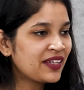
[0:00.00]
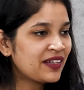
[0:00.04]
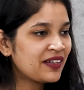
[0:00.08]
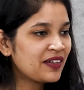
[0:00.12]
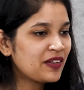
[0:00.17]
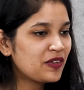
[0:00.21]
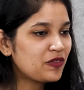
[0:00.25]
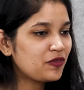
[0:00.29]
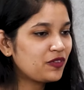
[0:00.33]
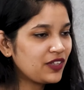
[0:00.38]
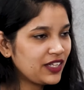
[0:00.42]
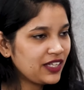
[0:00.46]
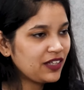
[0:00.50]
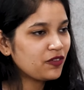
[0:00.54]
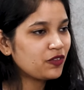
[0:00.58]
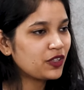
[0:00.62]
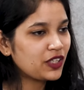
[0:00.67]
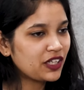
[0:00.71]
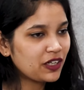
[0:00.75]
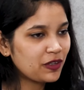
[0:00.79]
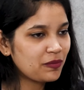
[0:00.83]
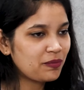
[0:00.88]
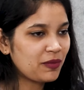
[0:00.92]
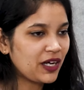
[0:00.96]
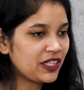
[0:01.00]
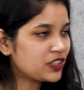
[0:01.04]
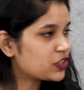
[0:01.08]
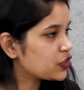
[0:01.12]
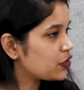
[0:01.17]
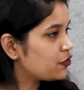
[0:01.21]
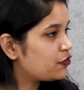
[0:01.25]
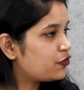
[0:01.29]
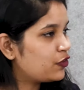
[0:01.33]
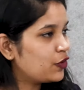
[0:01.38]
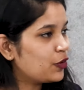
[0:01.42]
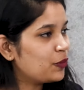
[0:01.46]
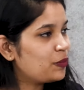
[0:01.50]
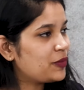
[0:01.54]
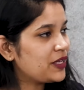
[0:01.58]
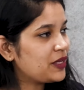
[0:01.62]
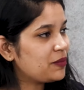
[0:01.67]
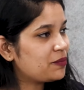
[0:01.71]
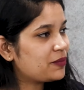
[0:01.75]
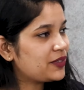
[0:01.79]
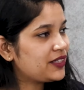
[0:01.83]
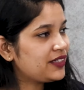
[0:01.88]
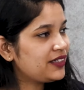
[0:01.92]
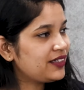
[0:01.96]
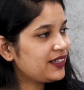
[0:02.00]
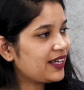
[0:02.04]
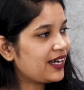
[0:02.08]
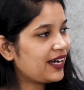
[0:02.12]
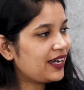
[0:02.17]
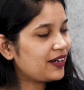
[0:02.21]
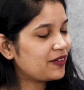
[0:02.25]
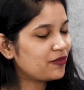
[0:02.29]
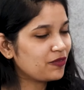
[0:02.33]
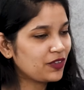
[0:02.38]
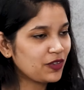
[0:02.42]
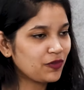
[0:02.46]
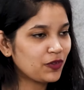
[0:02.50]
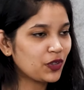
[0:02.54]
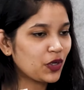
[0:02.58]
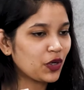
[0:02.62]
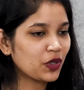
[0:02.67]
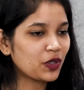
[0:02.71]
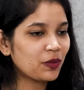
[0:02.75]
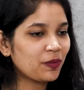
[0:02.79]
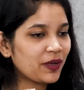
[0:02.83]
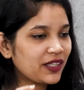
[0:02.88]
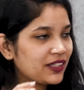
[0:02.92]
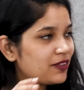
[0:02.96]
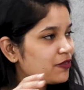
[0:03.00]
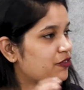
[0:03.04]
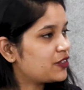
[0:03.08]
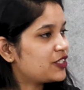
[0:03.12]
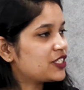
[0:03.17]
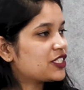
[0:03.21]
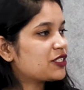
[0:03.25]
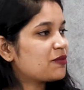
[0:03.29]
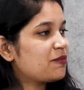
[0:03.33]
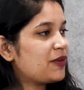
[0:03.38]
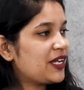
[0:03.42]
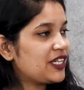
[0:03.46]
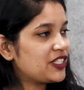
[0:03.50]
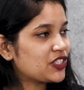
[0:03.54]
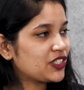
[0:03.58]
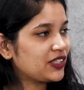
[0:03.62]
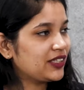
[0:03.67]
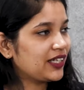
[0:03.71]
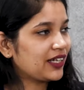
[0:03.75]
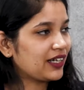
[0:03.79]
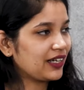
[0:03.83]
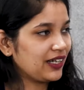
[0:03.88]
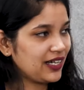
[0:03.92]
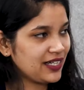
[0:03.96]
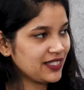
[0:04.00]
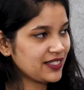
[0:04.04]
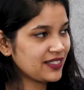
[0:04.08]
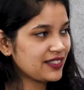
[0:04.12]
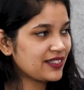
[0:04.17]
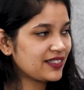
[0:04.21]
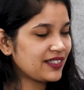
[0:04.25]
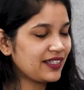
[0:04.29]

We were a bunch of 4 people and we would occupy the first bench in the class.